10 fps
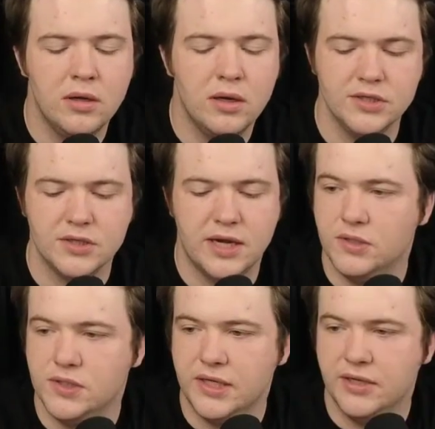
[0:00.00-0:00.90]
just our
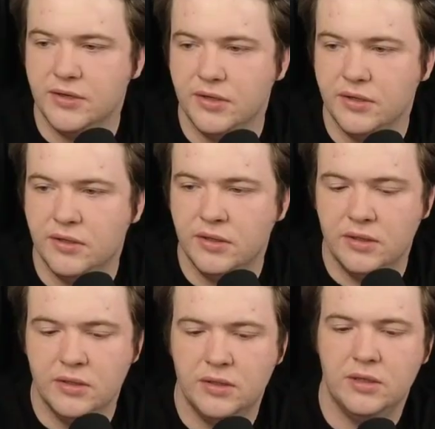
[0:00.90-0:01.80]
standard
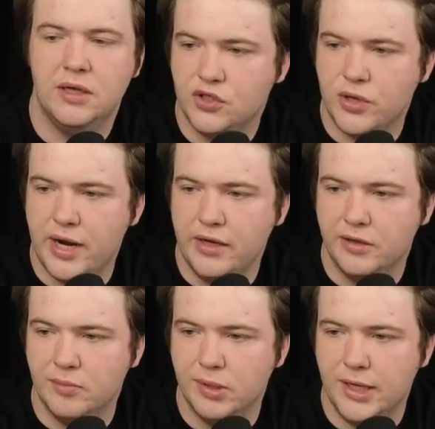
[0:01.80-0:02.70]

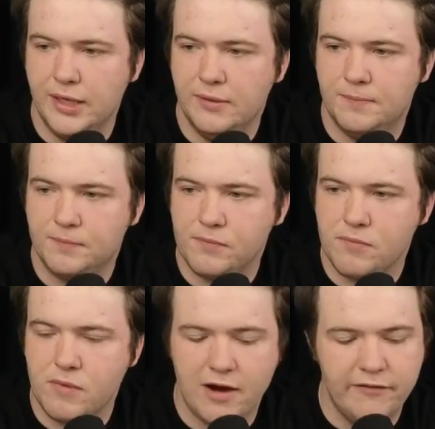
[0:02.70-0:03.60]
triangular blade.
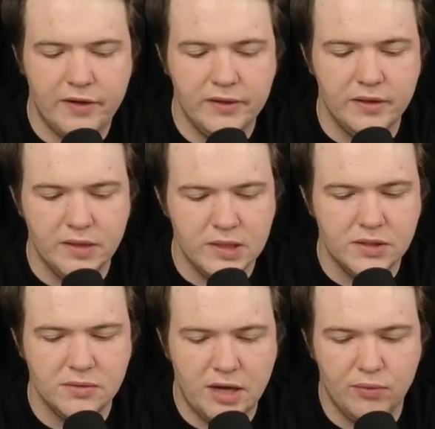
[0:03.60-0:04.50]
I find that
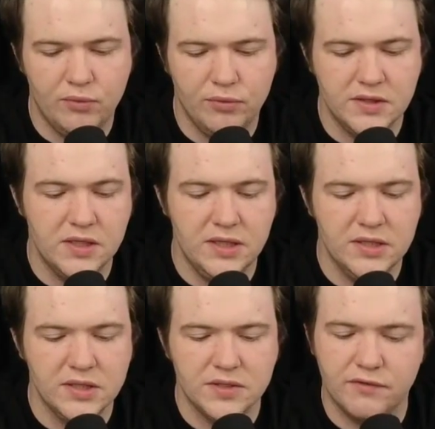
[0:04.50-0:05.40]
this is the
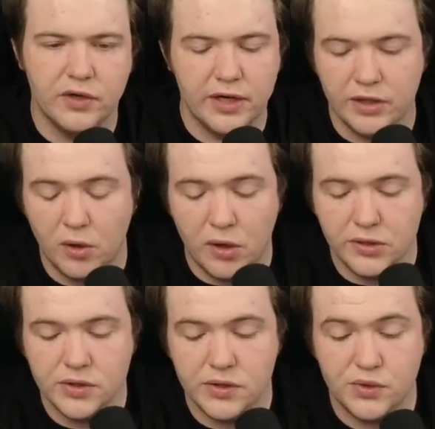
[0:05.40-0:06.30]
easiest for cutting
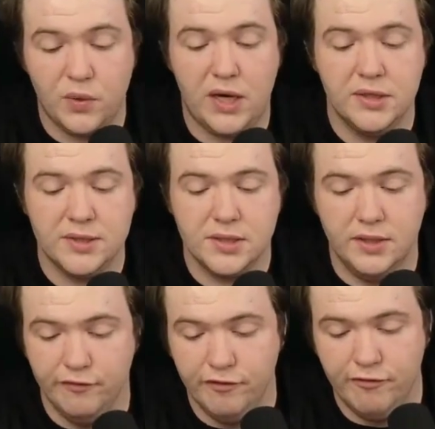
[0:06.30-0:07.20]
large swaths
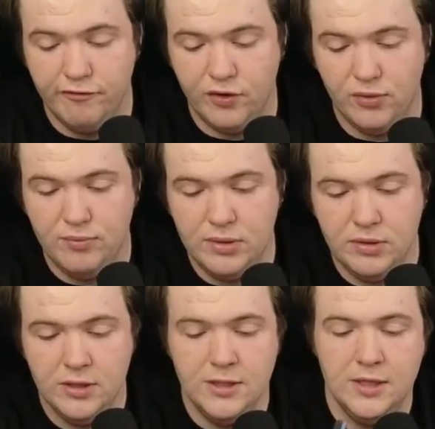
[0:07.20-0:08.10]
of foam.
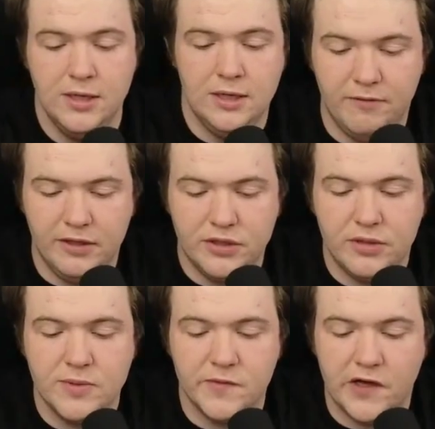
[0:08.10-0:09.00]
In
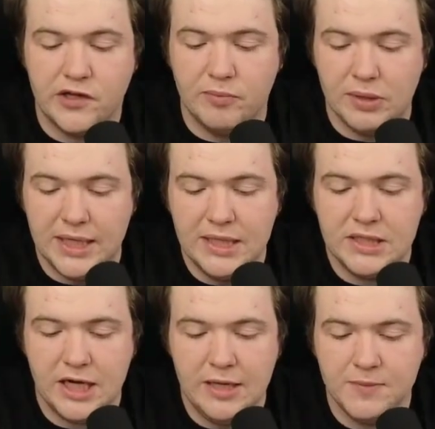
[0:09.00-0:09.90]
terms of other blade
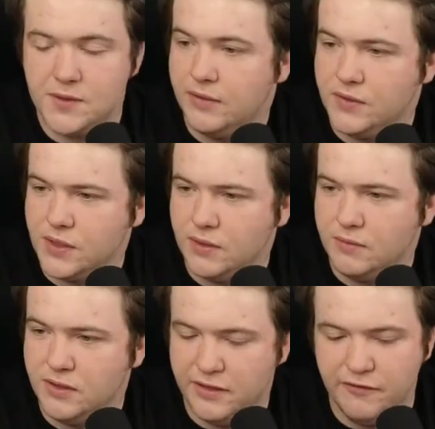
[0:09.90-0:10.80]
types, there's
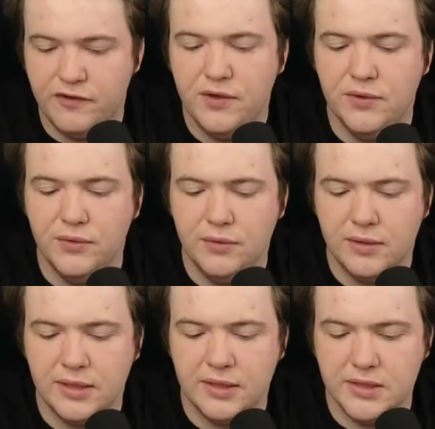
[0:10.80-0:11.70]
a few,
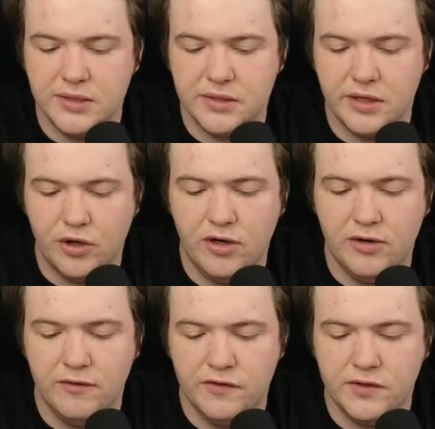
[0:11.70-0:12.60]
like these
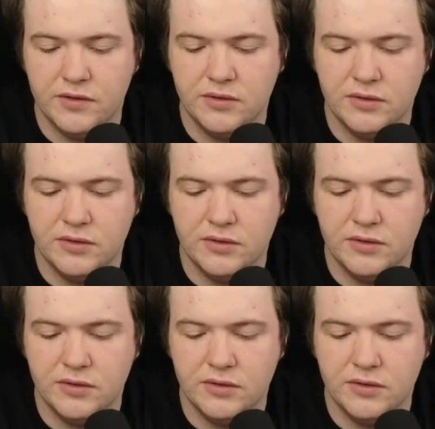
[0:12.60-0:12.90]
curved